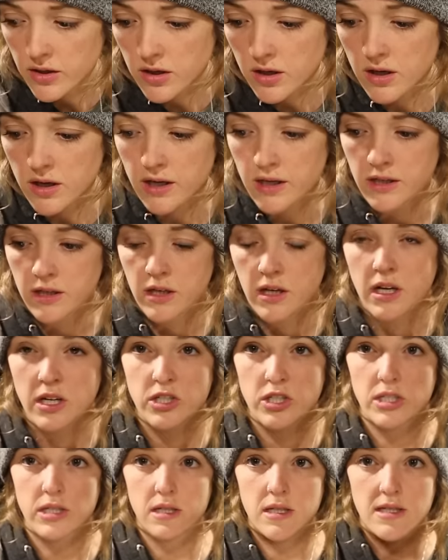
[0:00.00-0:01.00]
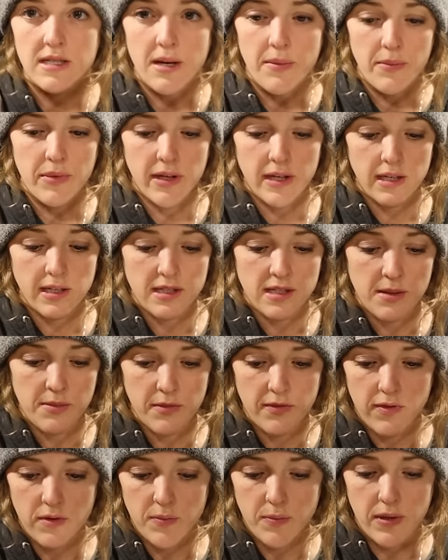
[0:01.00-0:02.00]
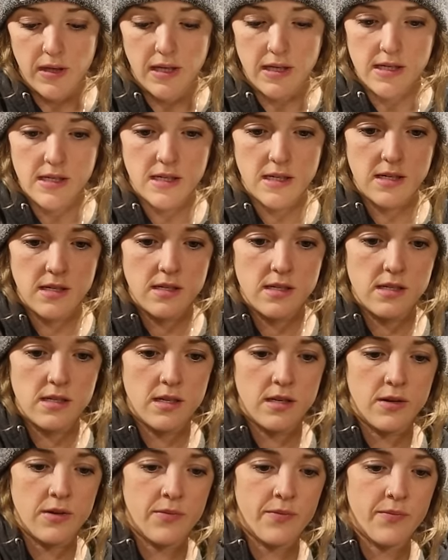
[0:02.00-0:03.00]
on just assembling some of the pieces